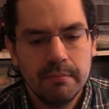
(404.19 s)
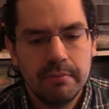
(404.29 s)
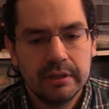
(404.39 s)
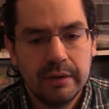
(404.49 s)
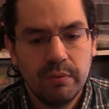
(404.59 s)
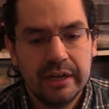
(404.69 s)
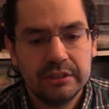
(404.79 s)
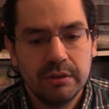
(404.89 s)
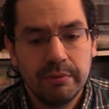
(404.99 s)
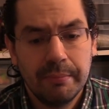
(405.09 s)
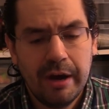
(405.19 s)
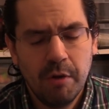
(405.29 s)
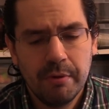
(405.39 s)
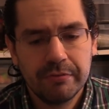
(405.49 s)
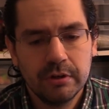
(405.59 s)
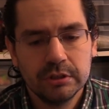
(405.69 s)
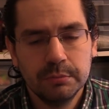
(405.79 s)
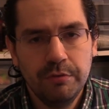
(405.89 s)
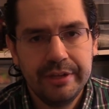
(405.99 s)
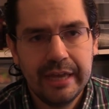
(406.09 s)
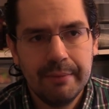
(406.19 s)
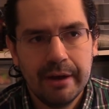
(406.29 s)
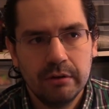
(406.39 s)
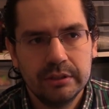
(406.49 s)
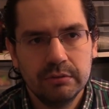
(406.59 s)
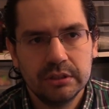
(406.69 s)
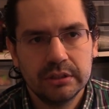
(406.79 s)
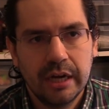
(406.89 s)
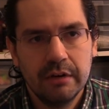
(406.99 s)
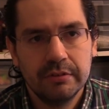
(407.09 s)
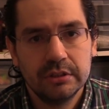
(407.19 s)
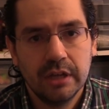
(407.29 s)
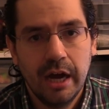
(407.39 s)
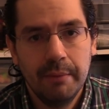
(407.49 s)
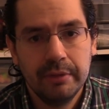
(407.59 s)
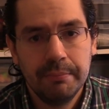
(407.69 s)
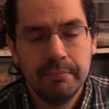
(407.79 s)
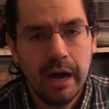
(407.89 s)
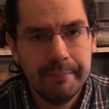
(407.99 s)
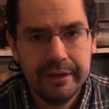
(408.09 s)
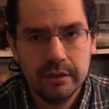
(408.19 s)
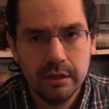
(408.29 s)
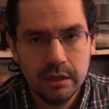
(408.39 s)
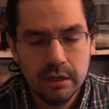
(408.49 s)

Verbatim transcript: Powerpuff Girls movie came out, it was kind of untimely. I mean,